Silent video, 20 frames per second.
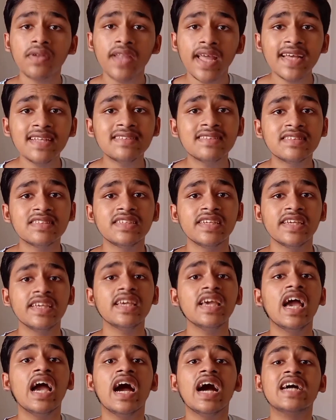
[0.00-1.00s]
Now let's
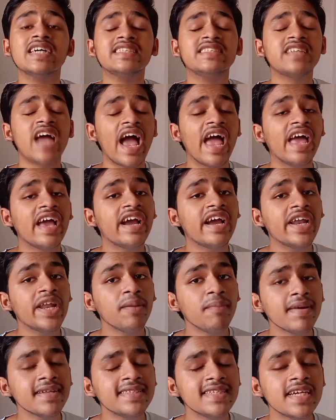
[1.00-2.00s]
see a
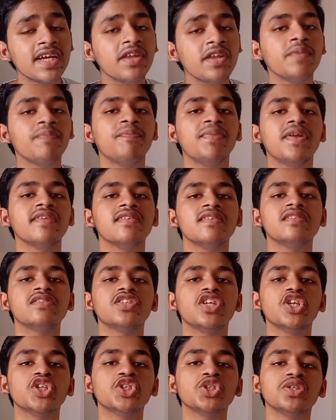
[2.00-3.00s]
diagrammatic
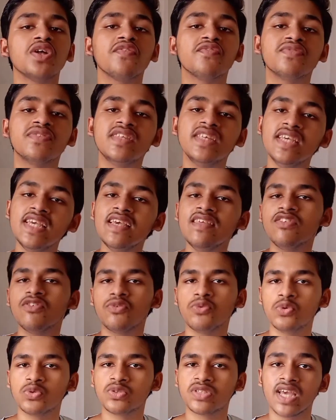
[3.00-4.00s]
representation of
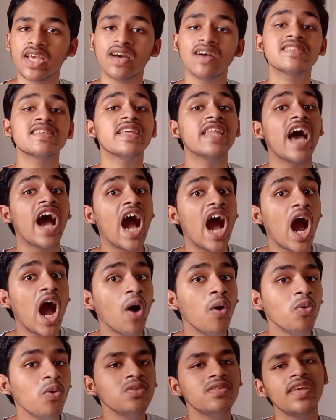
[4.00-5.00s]
these root hairs and
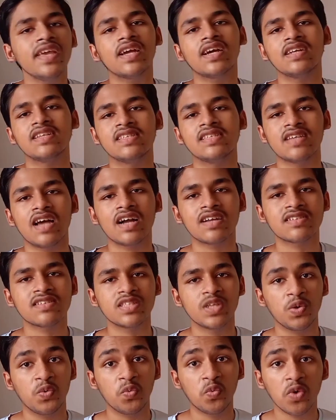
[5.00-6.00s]
how they
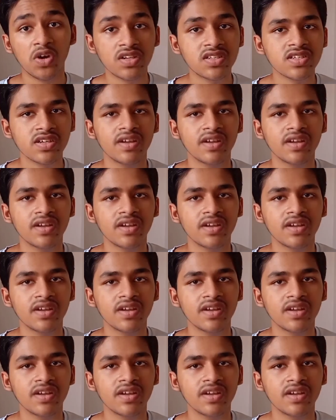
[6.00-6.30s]
conduct the